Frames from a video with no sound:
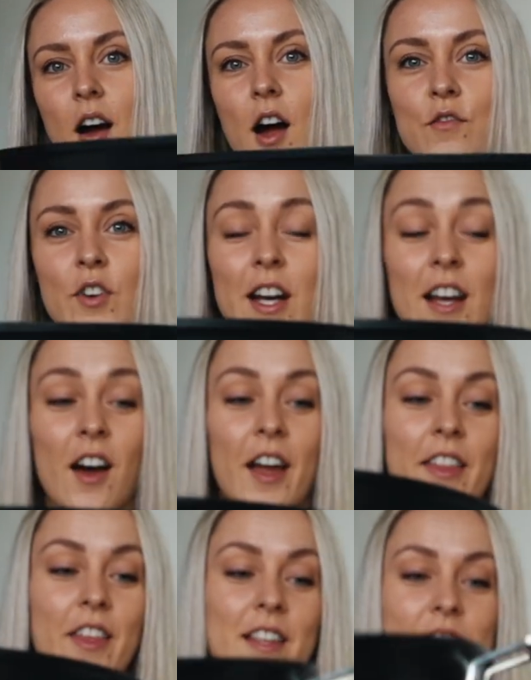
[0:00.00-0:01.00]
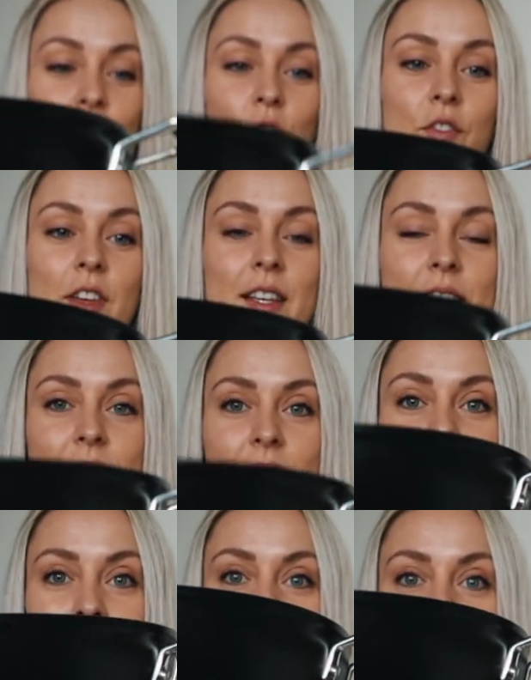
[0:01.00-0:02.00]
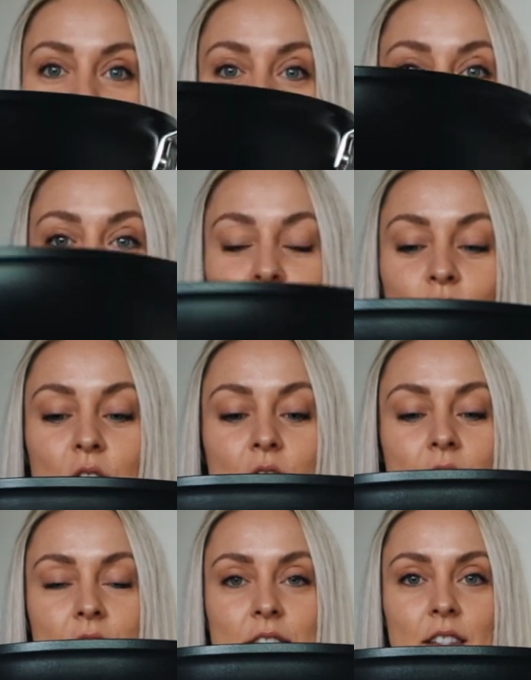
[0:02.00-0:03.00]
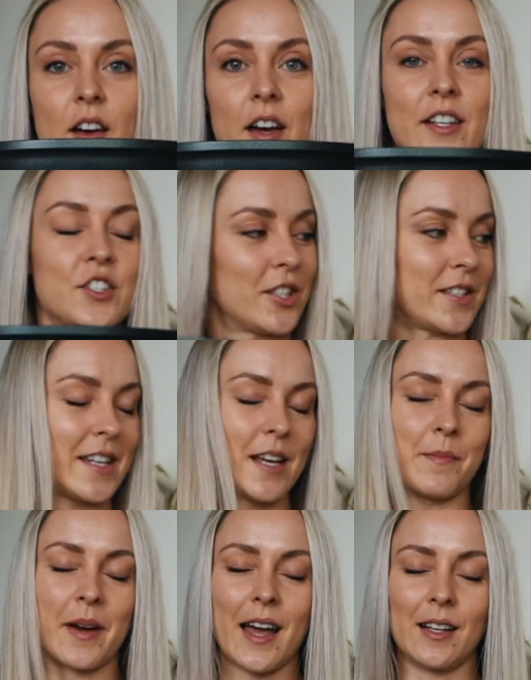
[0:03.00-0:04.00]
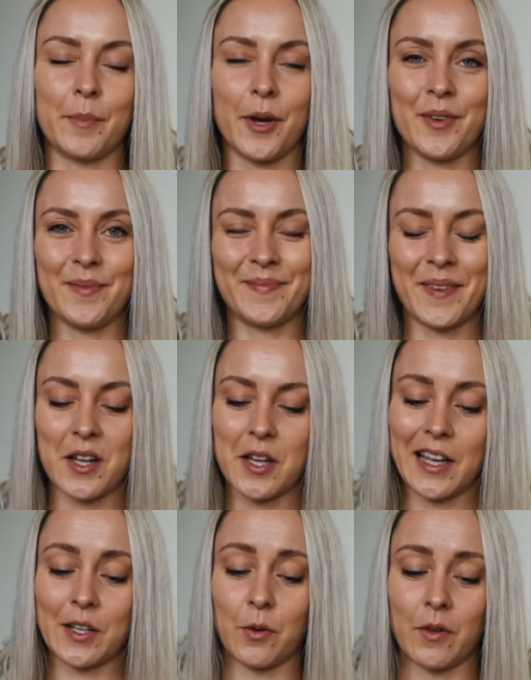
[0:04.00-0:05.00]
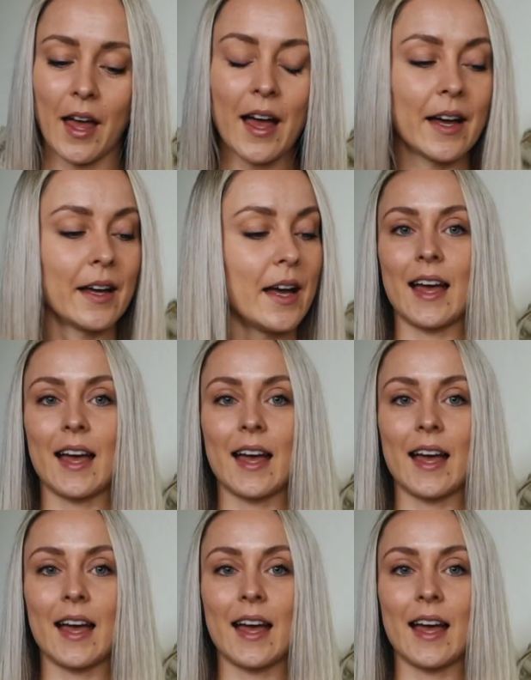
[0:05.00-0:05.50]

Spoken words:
I really like that it's got this handle on the other side. Just hit my elbow, ignore that.